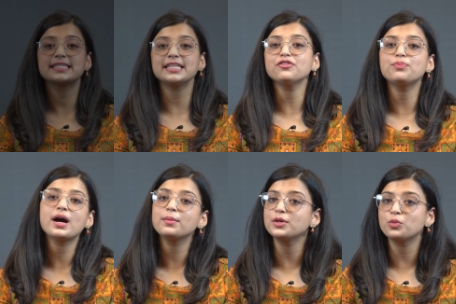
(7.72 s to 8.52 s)
Steve
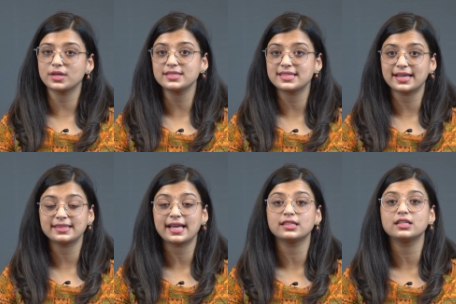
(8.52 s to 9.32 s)
Ballmer once said
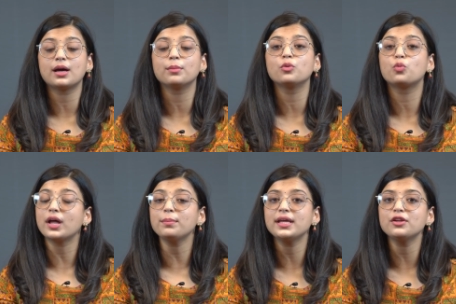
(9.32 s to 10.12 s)
that the number
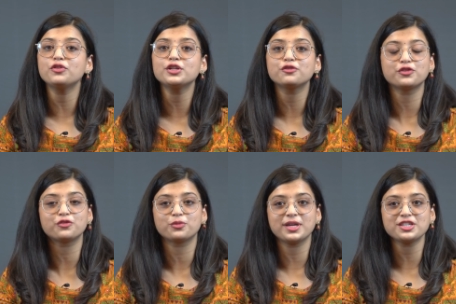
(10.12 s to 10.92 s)
one benefit of
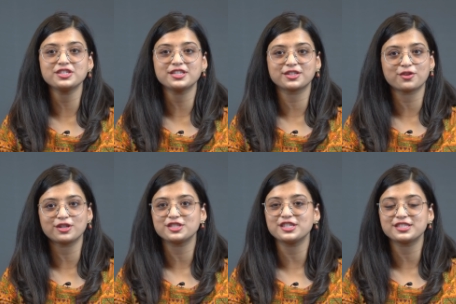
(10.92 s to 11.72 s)
information
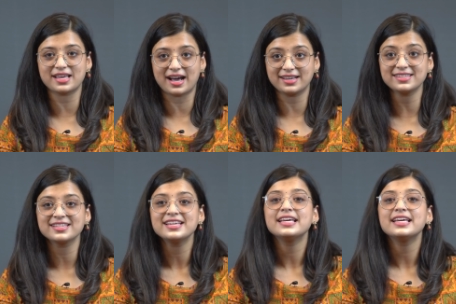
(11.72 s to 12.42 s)
technology is that